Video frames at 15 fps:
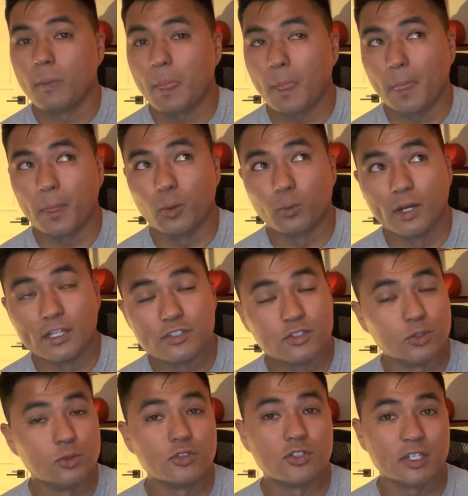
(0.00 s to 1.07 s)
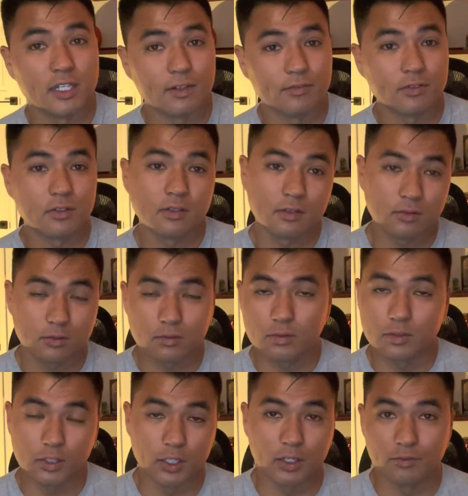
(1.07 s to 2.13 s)
the rates do shift,
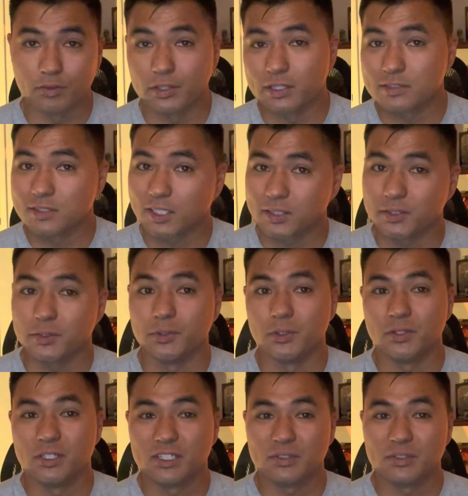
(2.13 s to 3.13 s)
everything's cyclical,